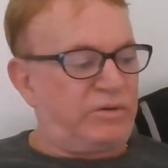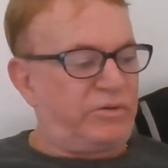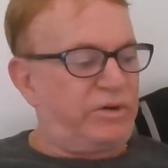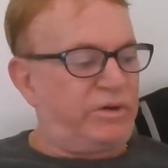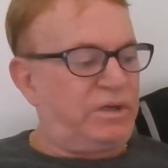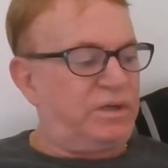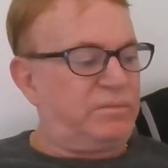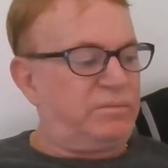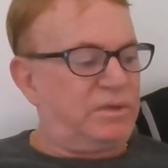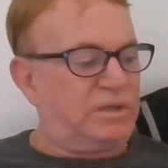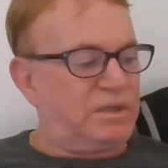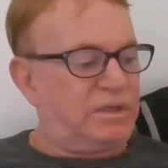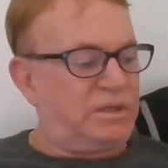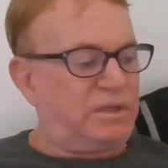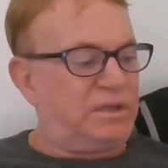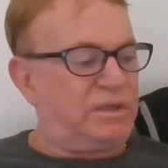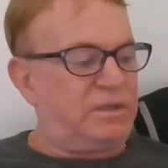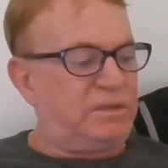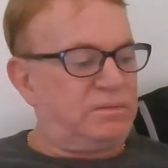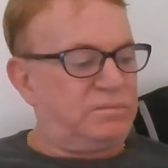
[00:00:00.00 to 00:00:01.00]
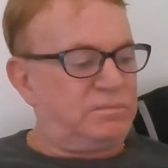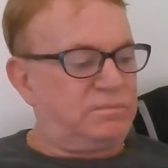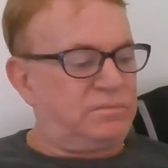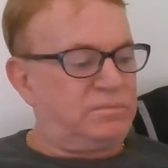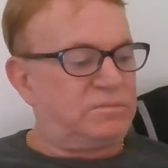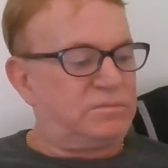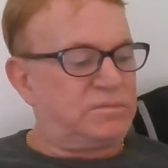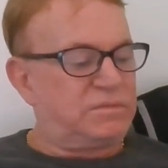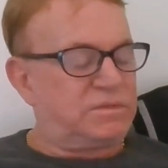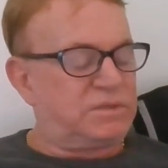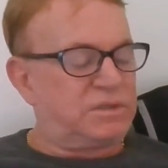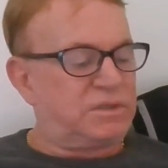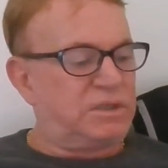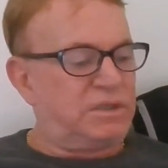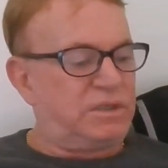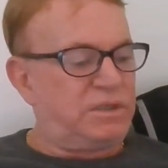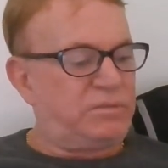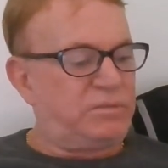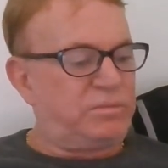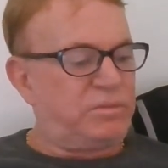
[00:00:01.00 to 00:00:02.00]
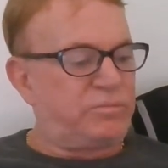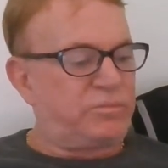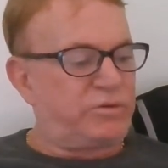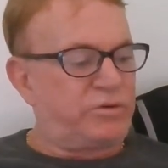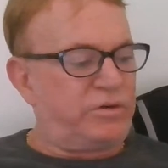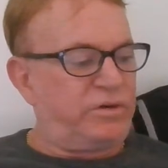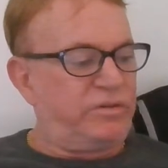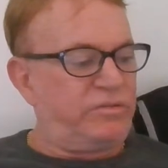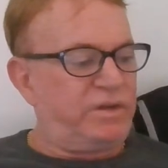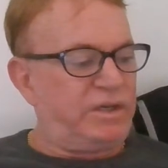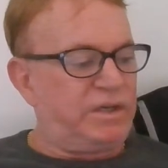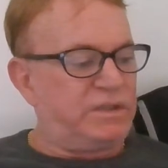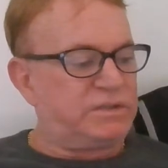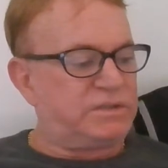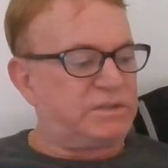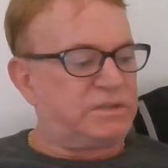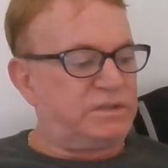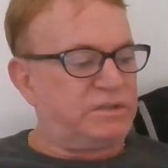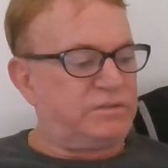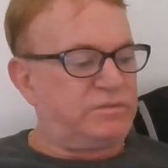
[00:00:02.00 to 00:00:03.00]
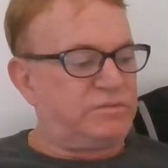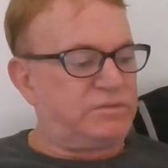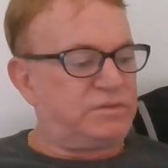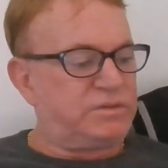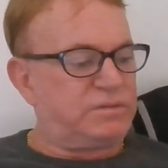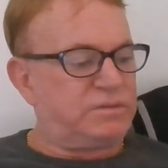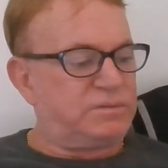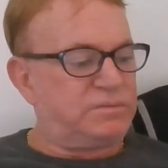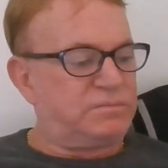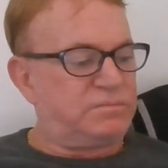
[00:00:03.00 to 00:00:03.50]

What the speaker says: inability to keep improving ourselves.